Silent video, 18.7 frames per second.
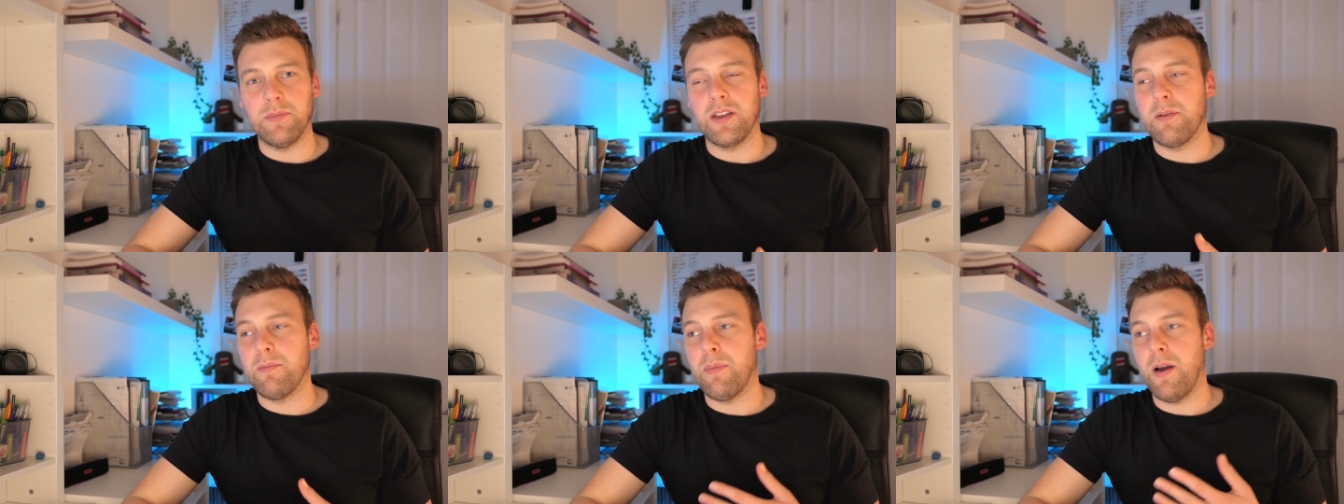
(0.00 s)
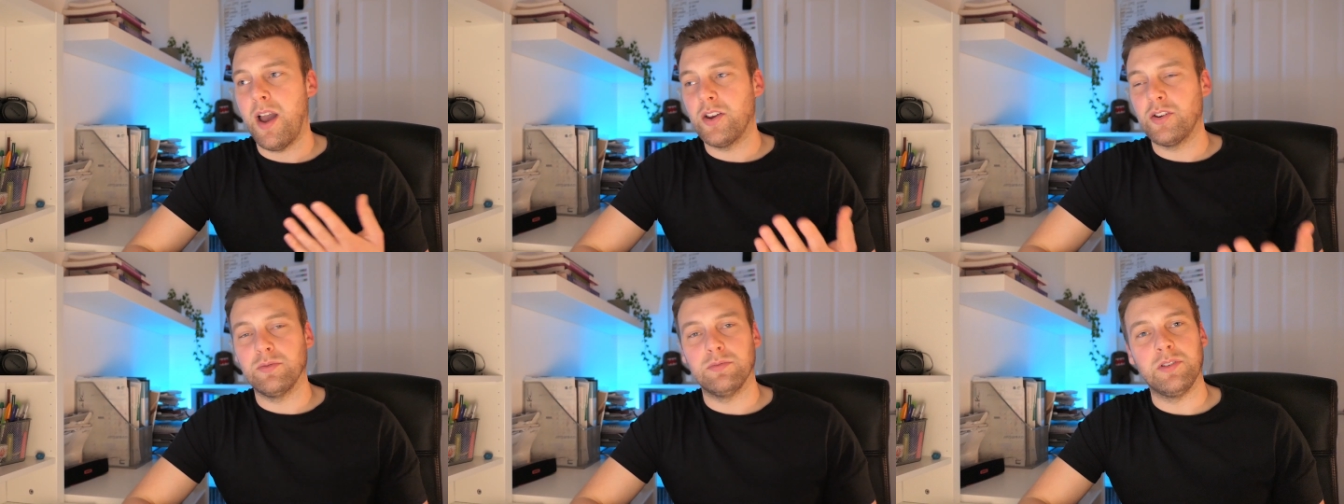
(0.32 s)
You can
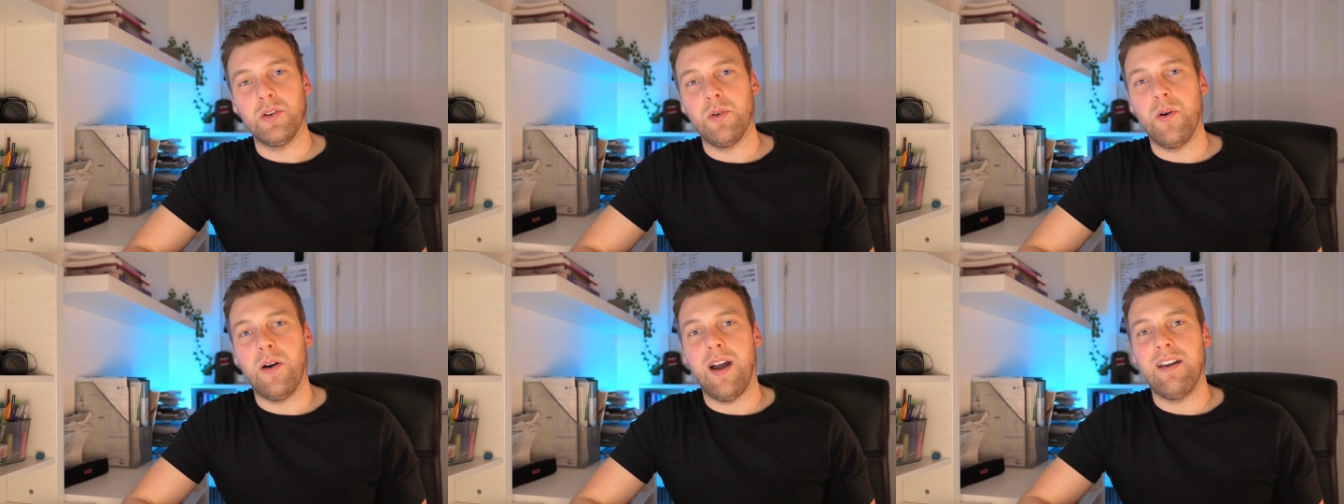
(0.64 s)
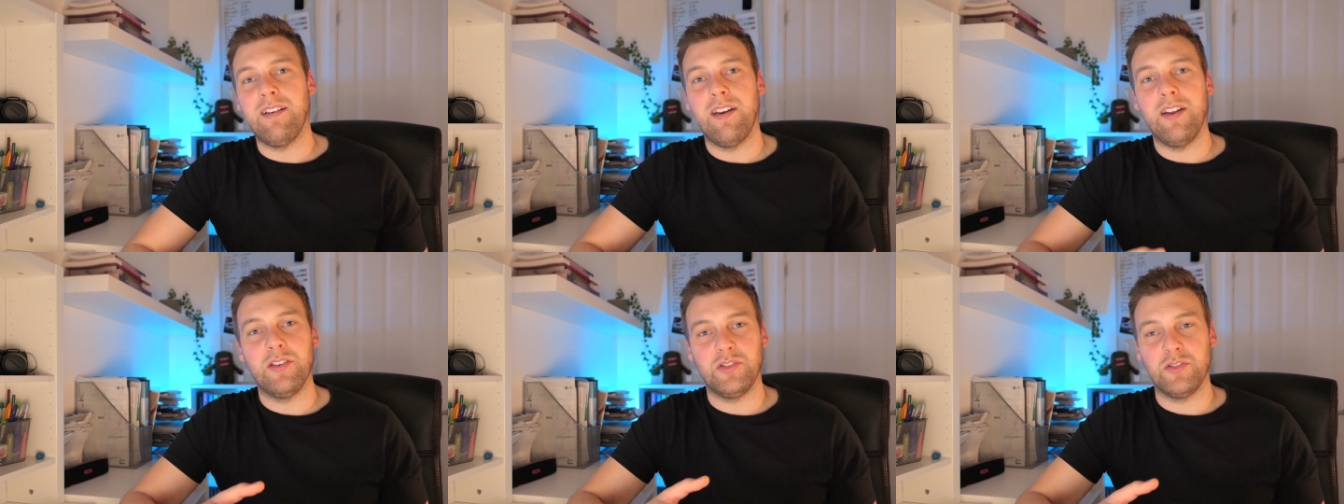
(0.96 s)
buy a
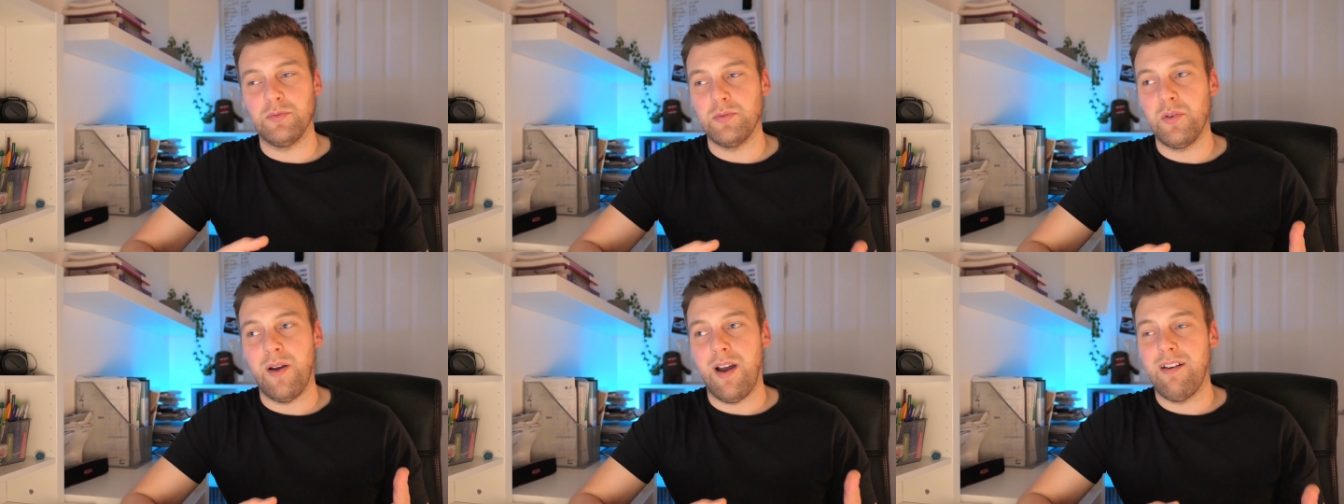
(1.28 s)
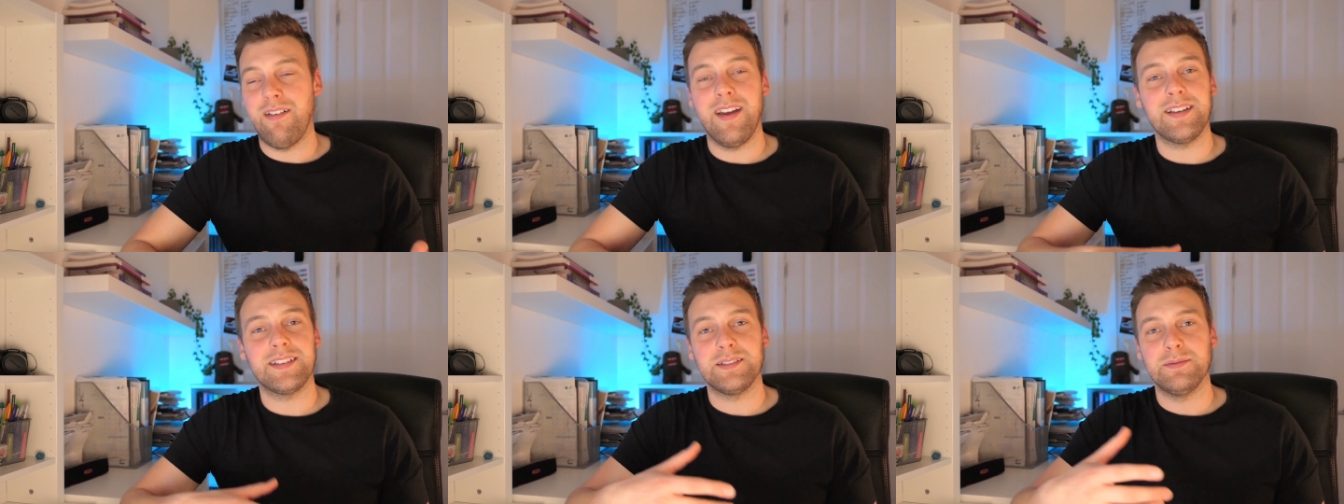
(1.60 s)

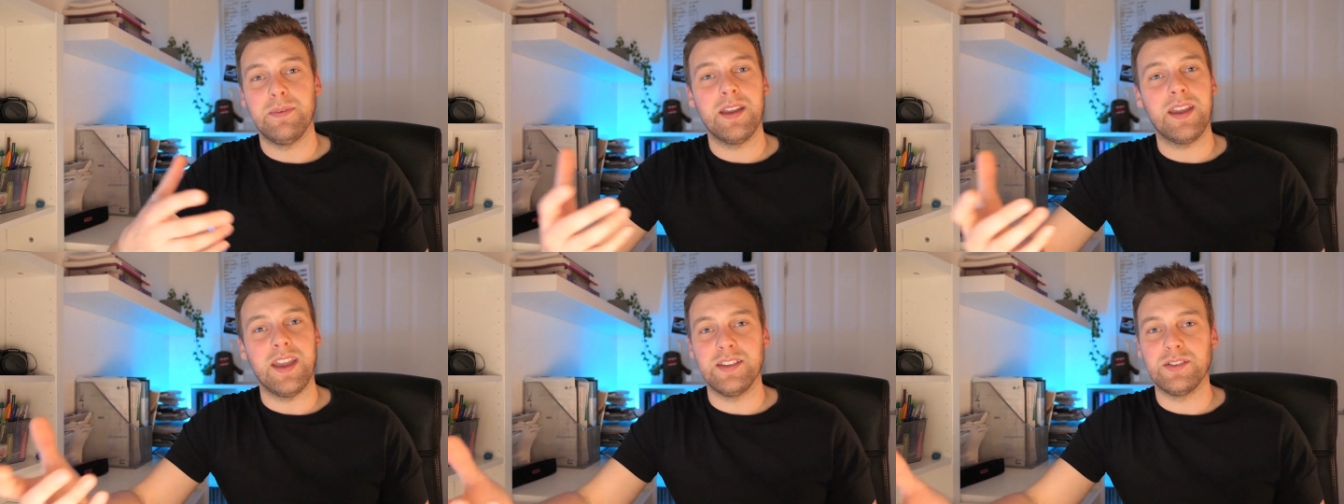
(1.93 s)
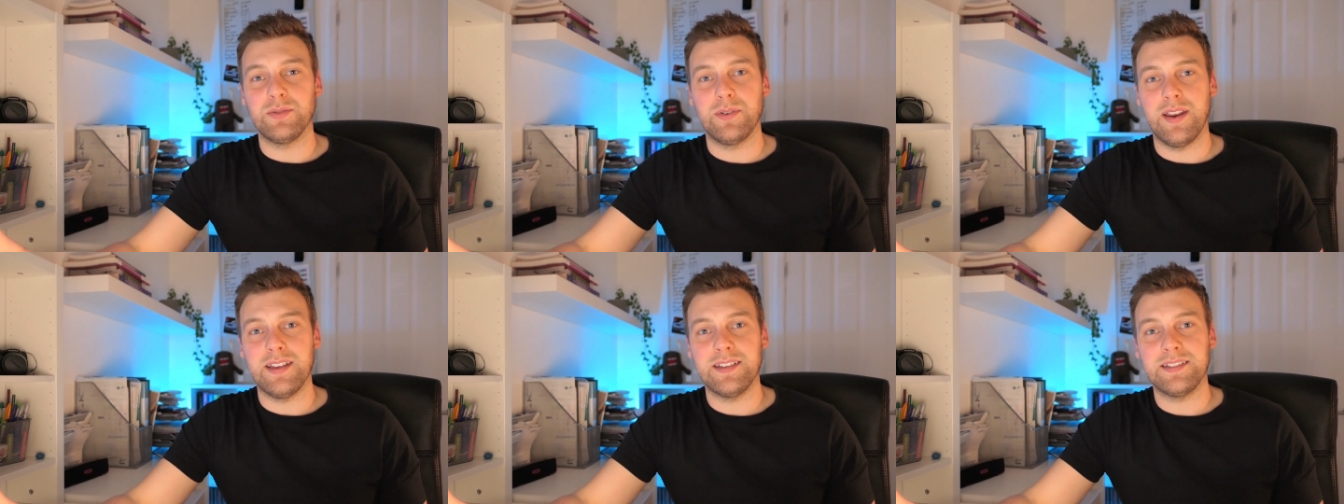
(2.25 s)
WRX and make it
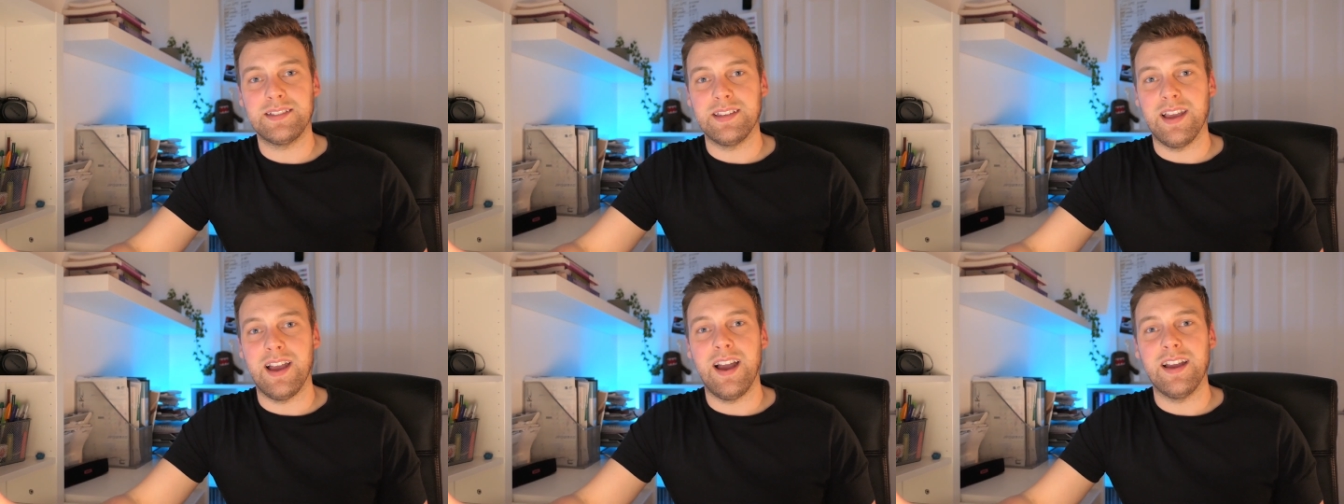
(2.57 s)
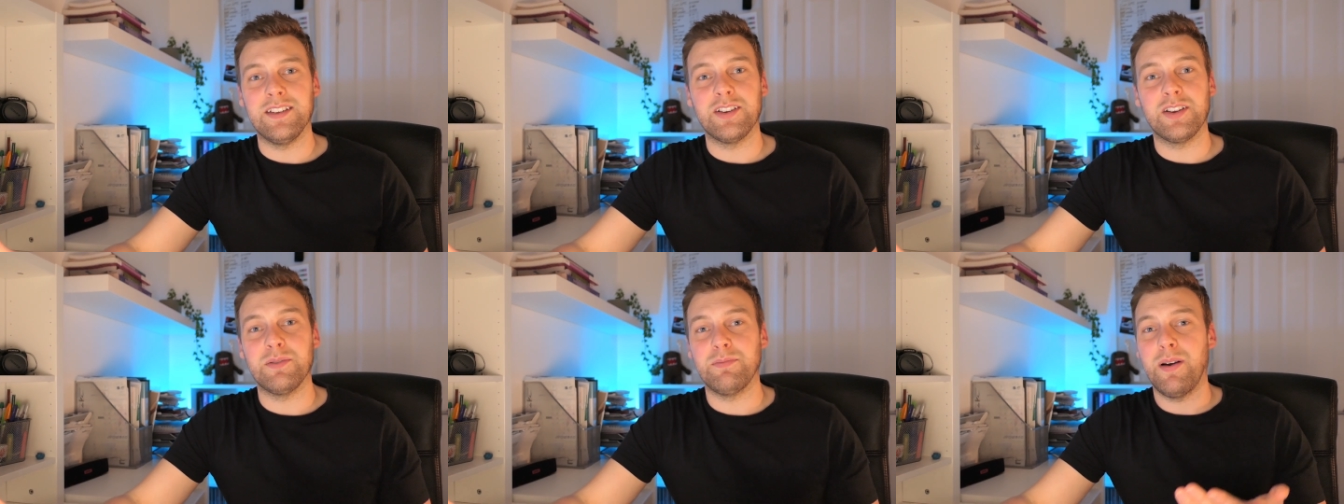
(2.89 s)
into an STI.
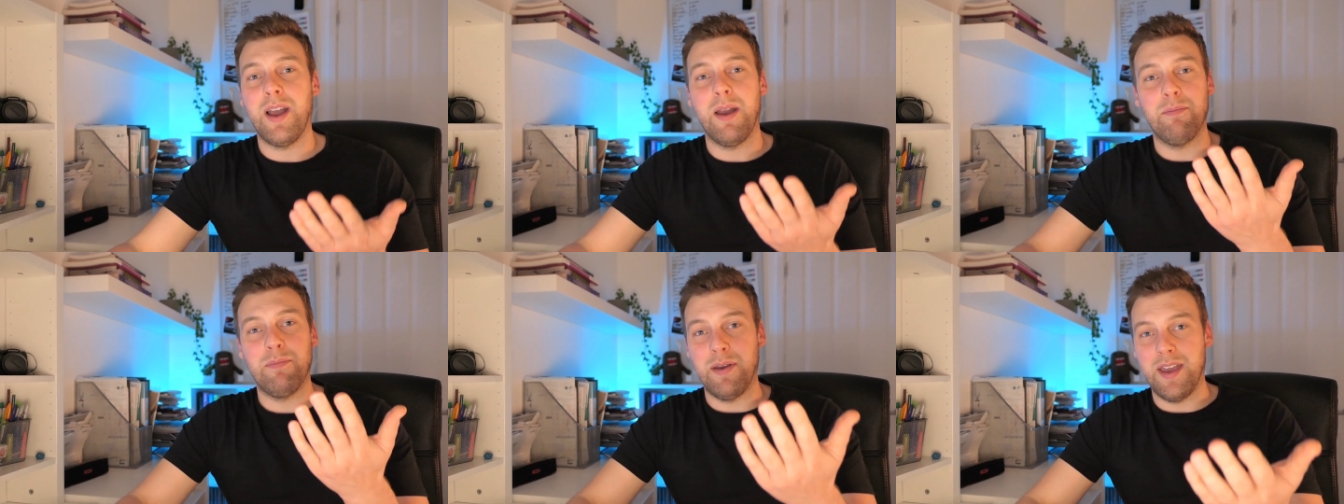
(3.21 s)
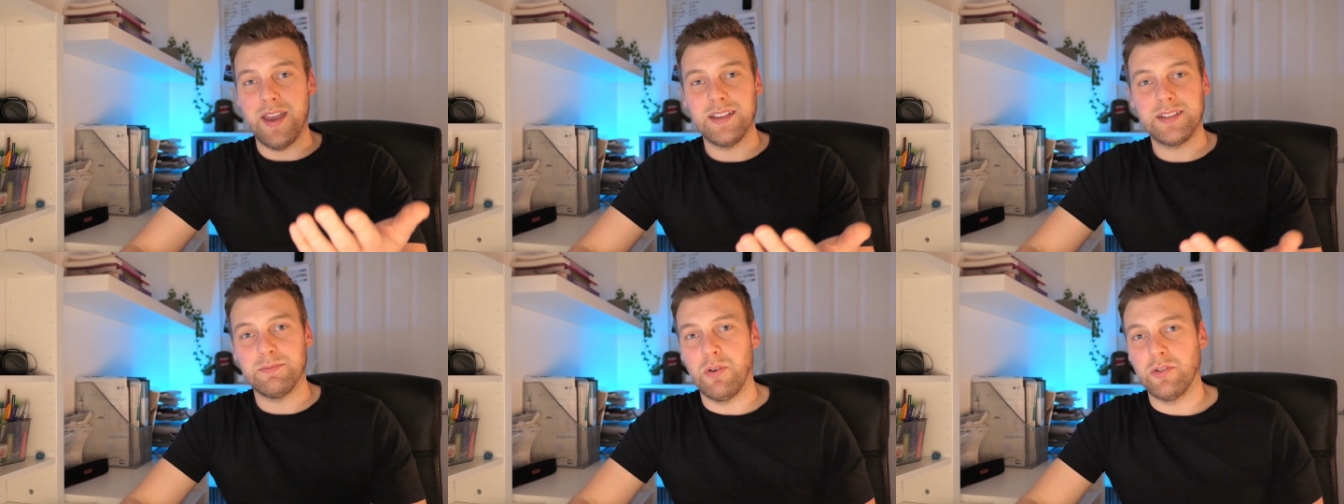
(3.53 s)
You could buy a
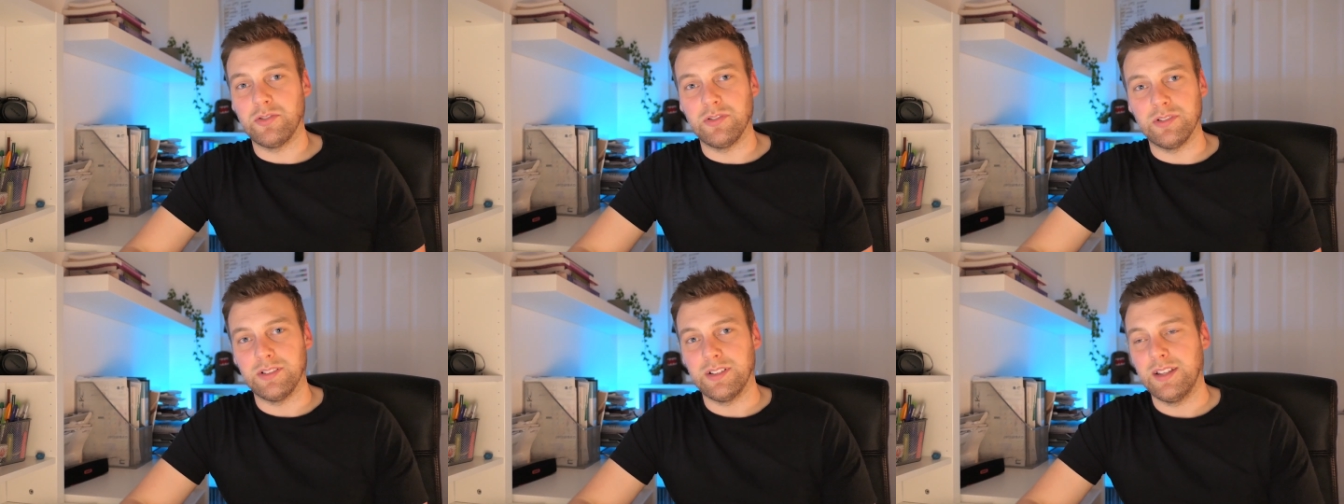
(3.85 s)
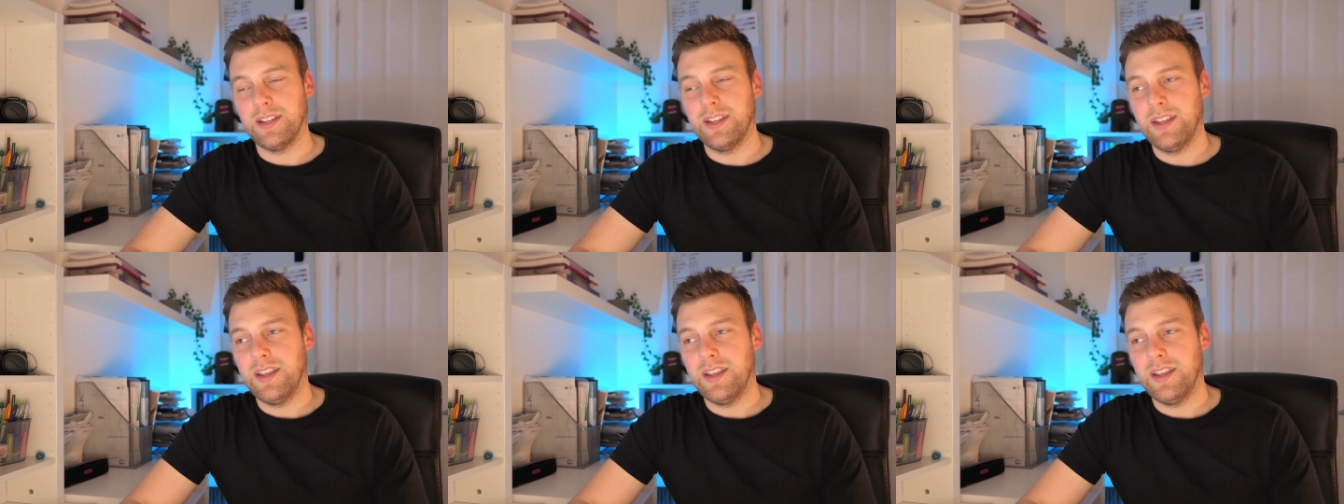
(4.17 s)
base model.